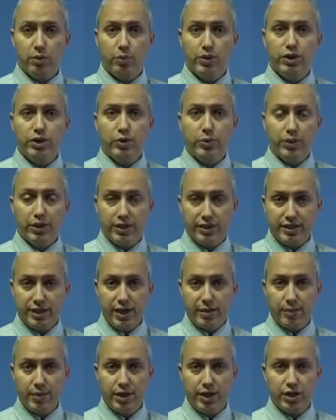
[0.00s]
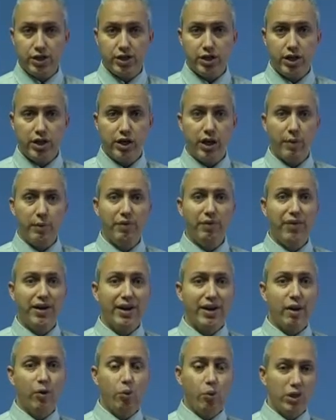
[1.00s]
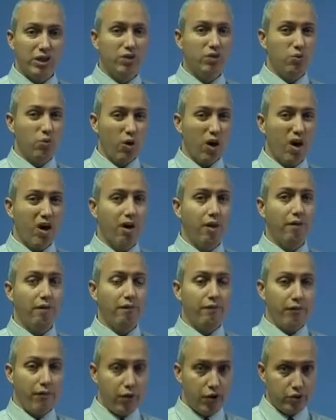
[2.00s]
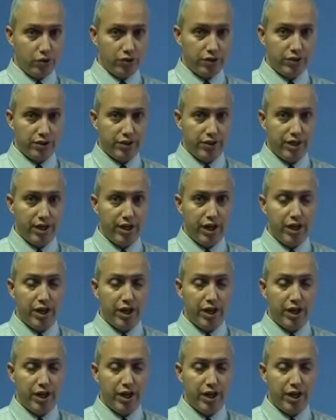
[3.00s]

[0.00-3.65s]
we do an examination, and we find out what's wrong first